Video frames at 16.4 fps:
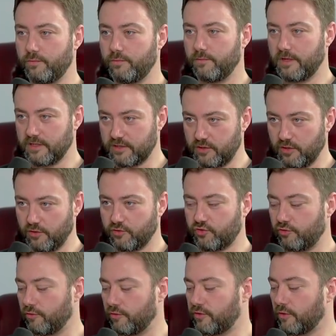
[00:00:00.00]
That's not
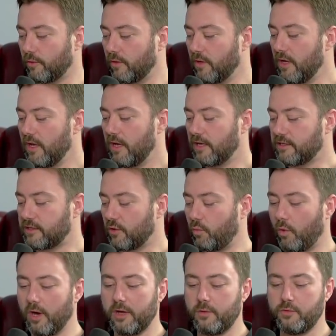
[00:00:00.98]
true at all. And so
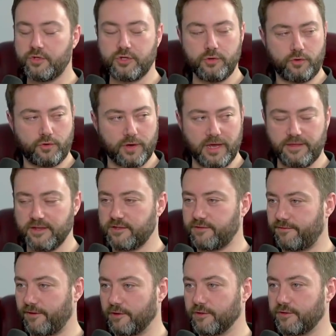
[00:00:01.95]
why would you create this
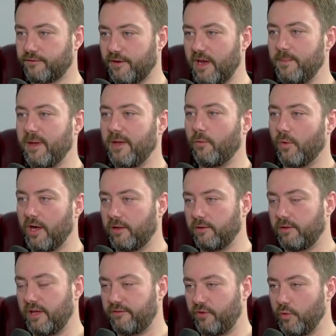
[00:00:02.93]
false framing? Well,
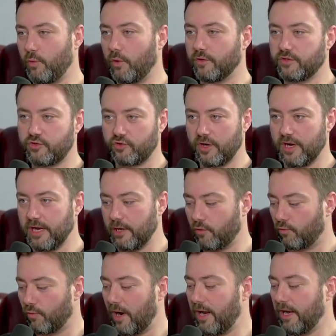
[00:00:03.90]
if you want to try and
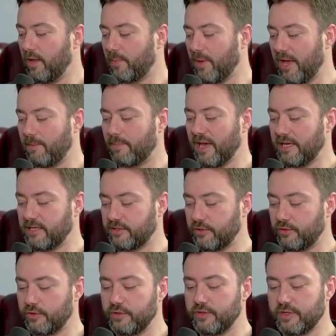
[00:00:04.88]
rile up a base
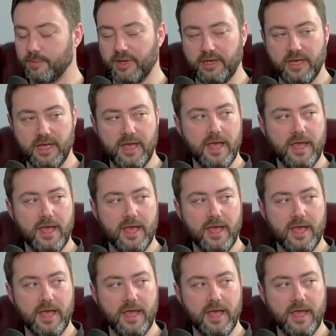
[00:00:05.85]
to do something.